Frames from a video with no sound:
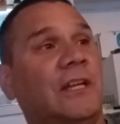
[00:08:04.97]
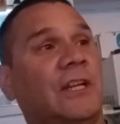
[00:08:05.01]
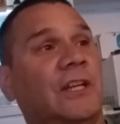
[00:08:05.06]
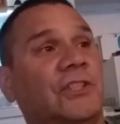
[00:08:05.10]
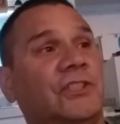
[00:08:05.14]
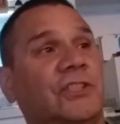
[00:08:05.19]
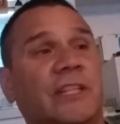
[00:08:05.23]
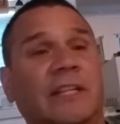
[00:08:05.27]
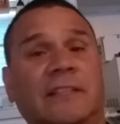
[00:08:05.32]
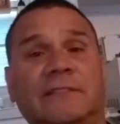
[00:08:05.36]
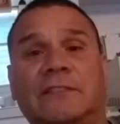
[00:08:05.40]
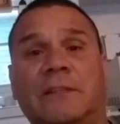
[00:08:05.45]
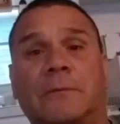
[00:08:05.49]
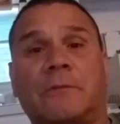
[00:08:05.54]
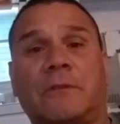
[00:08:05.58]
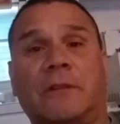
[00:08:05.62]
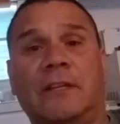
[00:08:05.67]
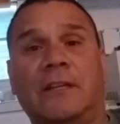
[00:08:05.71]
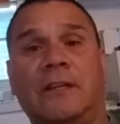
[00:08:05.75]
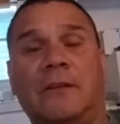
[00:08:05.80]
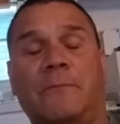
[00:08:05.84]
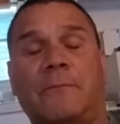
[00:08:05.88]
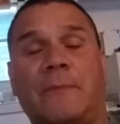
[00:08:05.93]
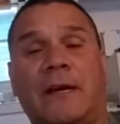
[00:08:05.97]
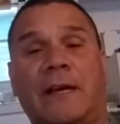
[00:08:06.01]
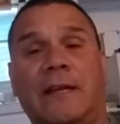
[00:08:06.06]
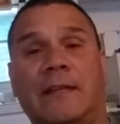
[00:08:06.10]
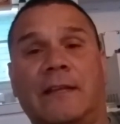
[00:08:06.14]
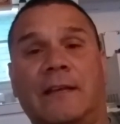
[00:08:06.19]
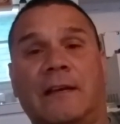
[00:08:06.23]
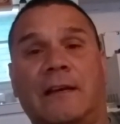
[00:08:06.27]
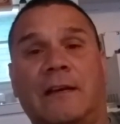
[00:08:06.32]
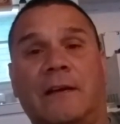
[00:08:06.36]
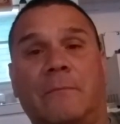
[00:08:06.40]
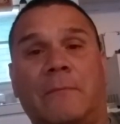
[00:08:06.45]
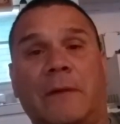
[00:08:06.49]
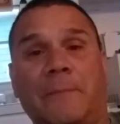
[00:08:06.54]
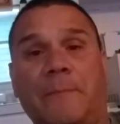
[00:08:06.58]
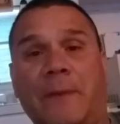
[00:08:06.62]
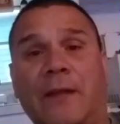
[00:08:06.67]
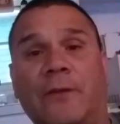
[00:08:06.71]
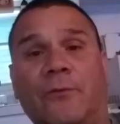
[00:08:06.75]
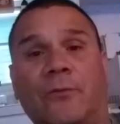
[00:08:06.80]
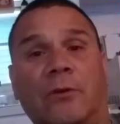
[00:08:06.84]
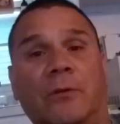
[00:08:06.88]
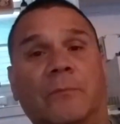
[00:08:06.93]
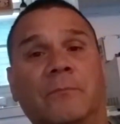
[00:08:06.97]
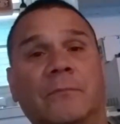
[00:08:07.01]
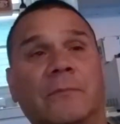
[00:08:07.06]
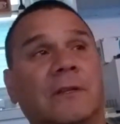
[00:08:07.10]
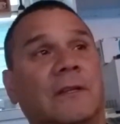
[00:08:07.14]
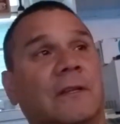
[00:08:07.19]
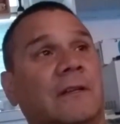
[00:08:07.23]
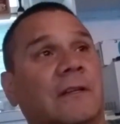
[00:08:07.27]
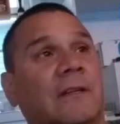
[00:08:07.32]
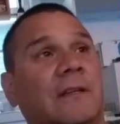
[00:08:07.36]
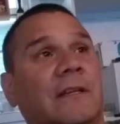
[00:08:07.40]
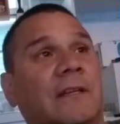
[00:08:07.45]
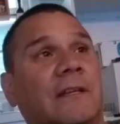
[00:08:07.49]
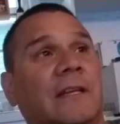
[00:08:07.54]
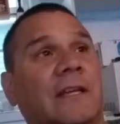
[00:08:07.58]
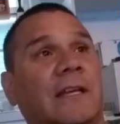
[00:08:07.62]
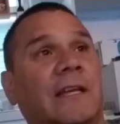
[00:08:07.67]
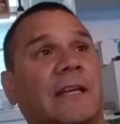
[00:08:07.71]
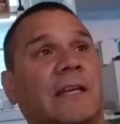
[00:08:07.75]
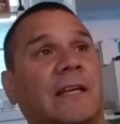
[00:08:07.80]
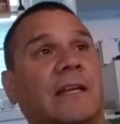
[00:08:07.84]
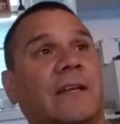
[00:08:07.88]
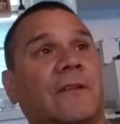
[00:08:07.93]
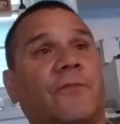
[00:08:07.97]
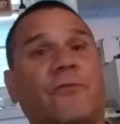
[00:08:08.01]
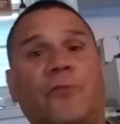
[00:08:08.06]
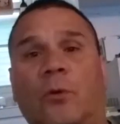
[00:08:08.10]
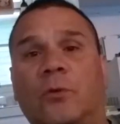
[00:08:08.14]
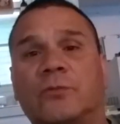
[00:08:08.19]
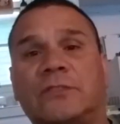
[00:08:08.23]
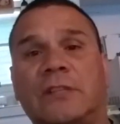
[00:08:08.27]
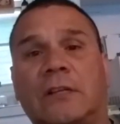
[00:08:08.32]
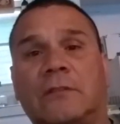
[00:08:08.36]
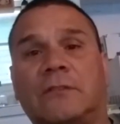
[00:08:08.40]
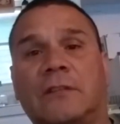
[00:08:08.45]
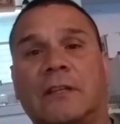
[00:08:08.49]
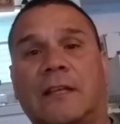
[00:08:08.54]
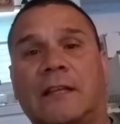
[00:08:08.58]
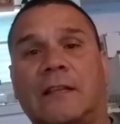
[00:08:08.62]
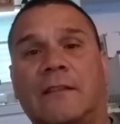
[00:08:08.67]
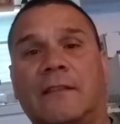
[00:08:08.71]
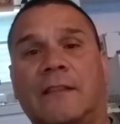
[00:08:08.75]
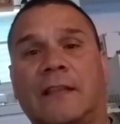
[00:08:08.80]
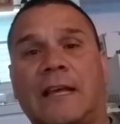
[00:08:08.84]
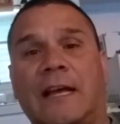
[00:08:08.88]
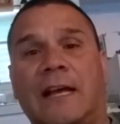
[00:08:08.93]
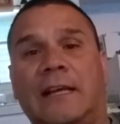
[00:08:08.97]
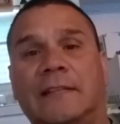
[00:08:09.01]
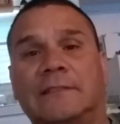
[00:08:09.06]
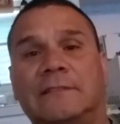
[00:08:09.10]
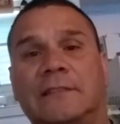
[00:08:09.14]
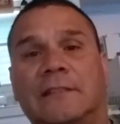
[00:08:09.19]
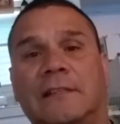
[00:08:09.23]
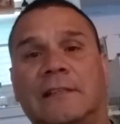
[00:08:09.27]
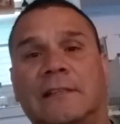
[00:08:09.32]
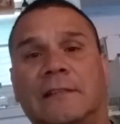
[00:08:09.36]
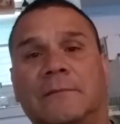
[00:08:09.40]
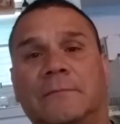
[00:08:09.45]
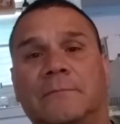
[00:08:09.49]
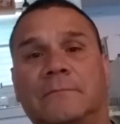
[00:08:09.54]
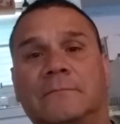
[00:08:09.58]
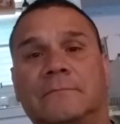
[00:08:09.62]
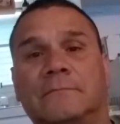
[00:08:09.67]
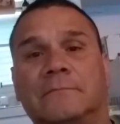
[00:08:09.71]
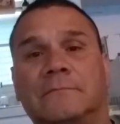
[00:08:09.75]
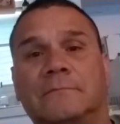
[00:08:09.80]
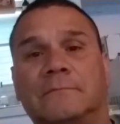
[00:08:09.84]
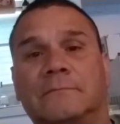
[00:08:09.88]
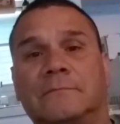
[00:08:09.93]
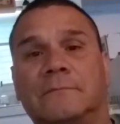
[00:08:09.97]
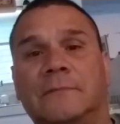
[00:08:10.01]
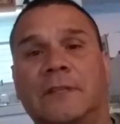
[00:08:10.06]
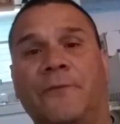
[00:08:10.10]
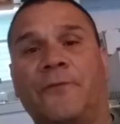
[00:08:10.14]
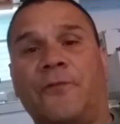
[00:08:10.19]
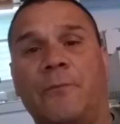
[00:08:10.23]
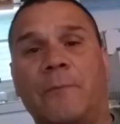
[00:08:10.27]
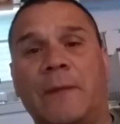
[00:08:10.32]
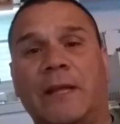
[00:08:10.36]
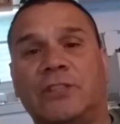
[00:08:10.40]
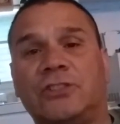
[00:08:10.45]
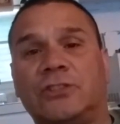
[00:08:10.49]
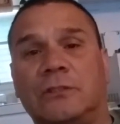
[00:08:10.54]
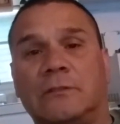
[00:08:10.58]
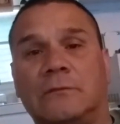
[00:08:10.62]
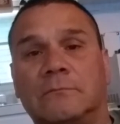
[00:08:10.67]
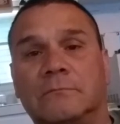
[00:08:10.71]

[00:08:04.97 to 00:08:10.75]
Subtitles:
She ends up cleaning my bedroom and throws out the guy's information.